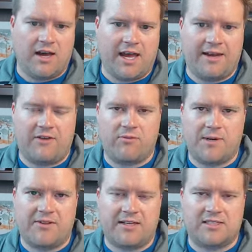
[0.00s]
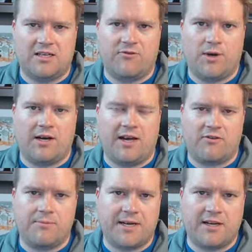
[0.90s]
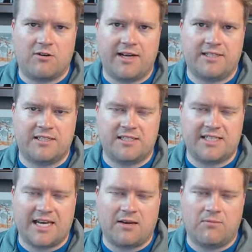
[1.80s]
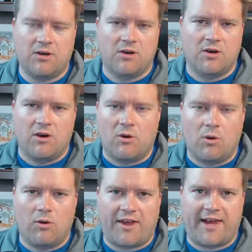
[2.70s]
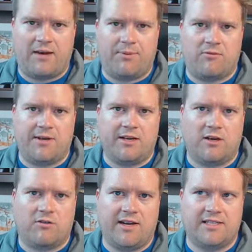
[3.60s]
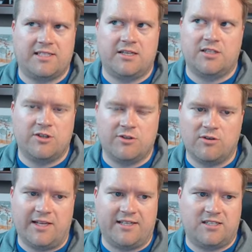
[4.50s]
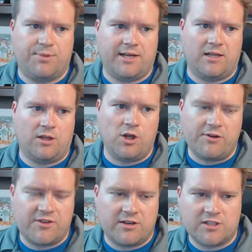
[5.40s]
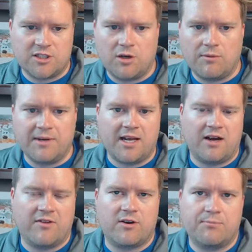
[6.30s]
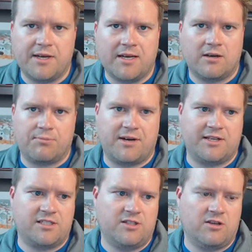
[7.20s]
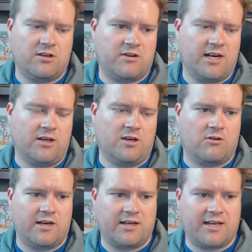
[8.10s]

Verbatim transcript: and everybody thinks of well everybody creates the same old app everybody creates the to-do list but look there's so many other beginner projects you can create you can create a